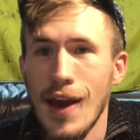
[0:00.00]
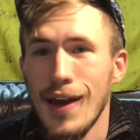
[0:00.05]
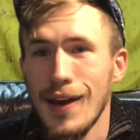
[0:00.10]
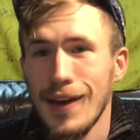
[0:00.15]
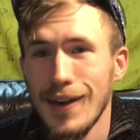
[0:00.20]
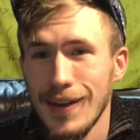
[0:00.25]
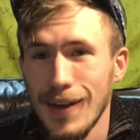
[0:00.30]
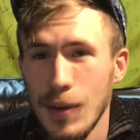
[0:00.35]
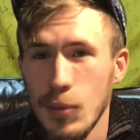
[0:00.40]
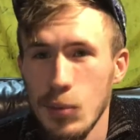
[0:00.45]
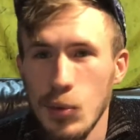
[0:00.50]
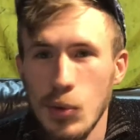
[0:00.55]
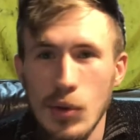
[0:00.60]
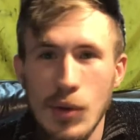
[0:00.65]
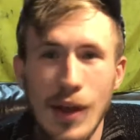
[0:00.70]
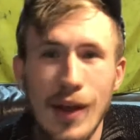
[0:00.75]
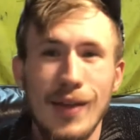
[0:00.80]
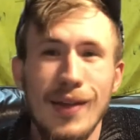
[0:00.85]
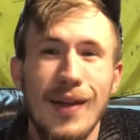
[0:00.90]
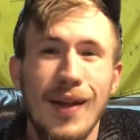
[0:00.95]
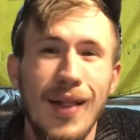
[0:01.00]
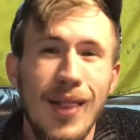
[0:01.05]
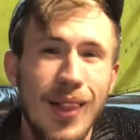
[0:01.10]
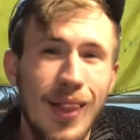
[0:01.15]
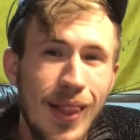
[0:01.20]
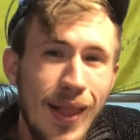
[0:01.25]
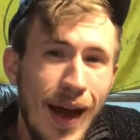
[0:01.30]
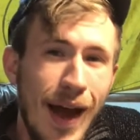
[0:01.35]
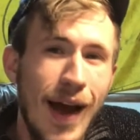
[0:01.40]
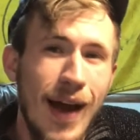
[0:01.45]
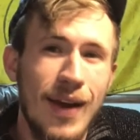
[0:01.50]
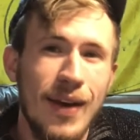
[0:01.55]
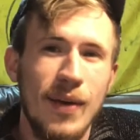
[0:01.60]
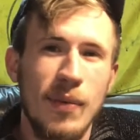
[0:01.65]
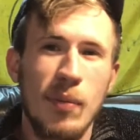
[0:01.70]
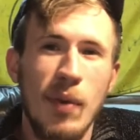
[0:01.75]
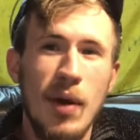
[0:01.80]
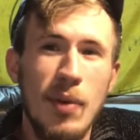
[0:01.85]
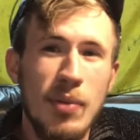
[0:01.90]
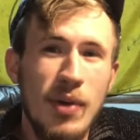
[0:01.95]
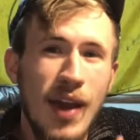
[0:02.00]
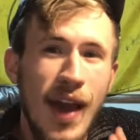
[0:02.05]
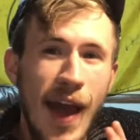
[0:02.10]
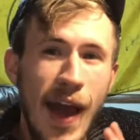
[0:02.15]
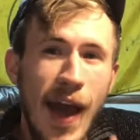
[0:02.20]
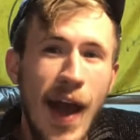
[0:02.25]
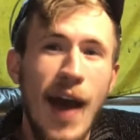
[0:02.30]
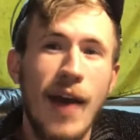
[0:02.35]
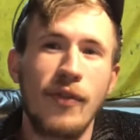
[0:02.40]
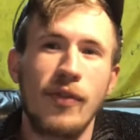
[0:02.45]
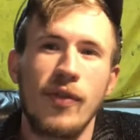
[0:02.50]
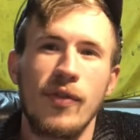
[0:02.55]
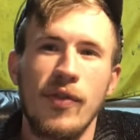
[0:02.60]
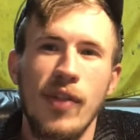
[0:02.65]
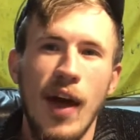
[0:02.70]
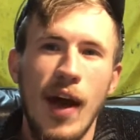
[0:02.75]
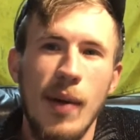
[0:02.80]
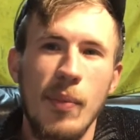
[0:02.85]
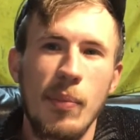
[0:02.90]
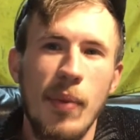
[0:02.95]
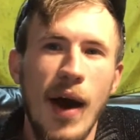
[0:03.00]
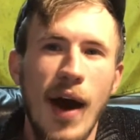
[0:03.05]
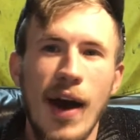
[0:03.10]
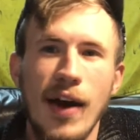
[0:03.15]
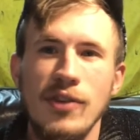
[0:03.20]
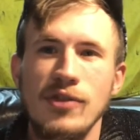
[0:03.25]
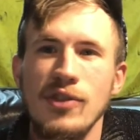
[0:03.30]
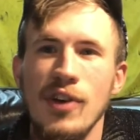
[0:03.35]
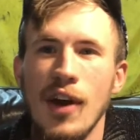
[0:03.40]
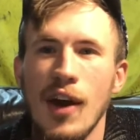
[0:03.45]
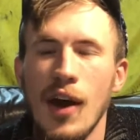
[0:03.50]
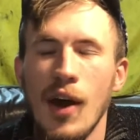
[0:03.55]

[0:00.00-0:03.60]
And I came to realize a lot, maybe half of that box